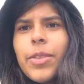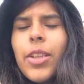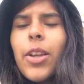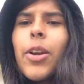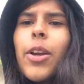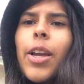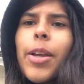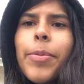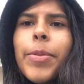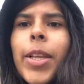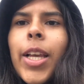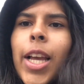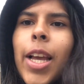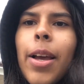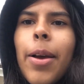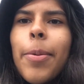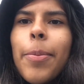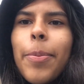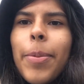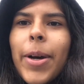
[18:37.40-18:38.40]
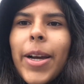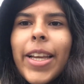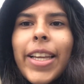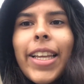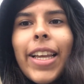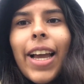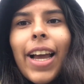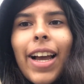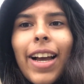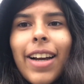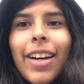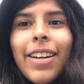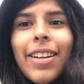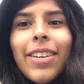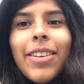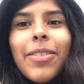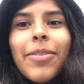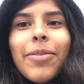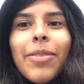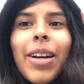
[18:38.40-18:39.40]
Okay, but yeah,
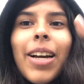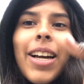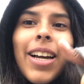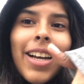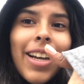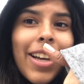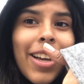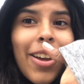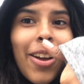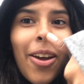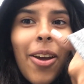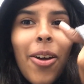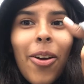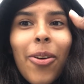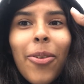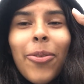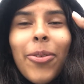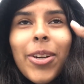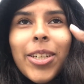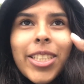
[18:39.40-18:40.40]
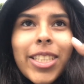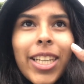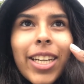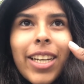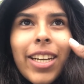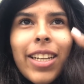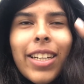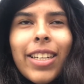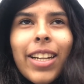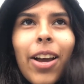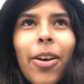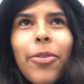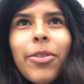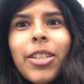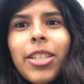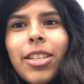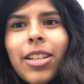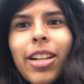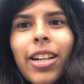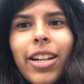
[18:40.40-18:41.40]
we're done. Now we're
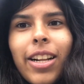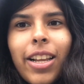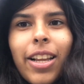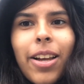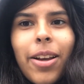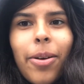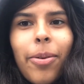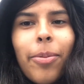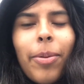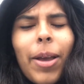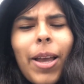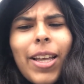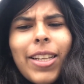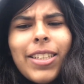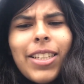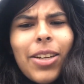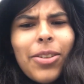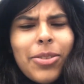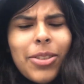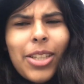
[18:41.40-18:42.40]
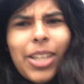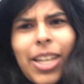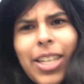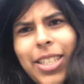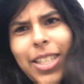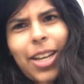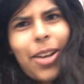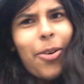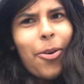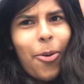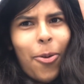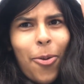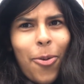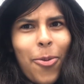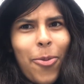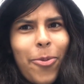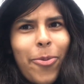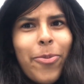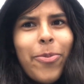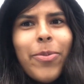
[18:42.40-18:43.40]
just cleaning up, and I'll see you guys at
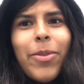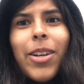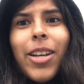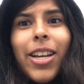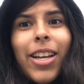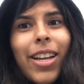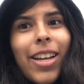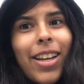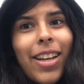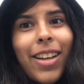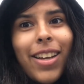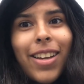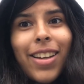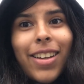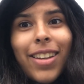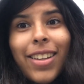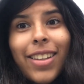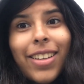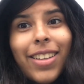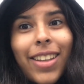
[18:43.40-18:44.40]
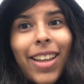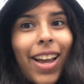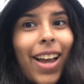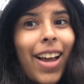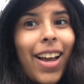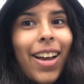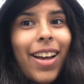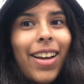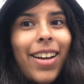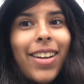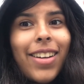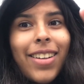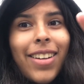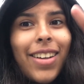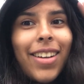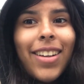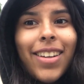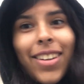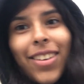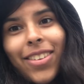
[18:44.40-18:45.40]
home. Yeah,
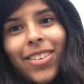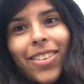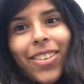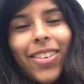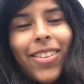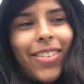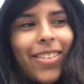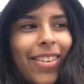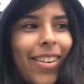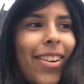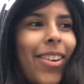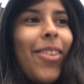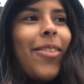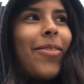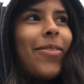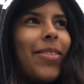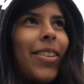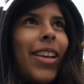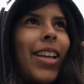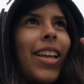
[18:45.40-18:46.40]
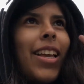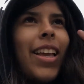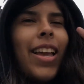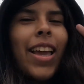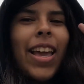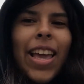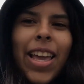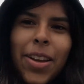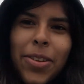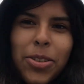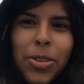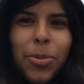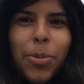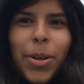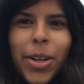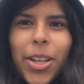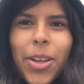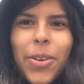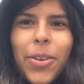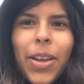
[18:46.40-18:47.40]
I don't know. It was
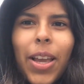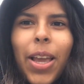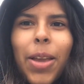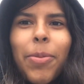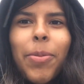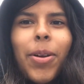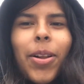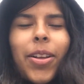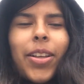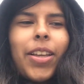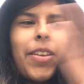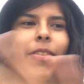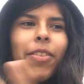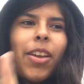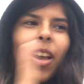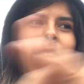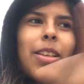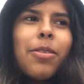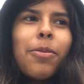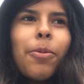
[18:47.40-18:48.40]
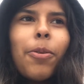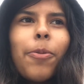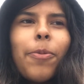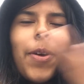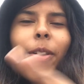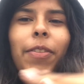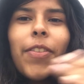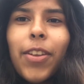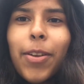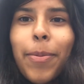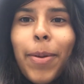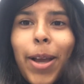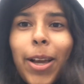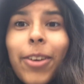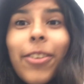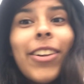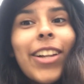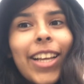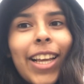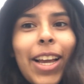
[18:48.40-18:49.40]
pretty okay, but I'll give you guys more of my feedback
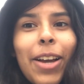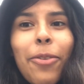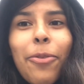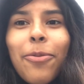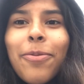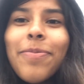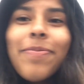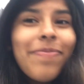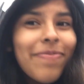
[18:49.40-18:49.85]
when I get home.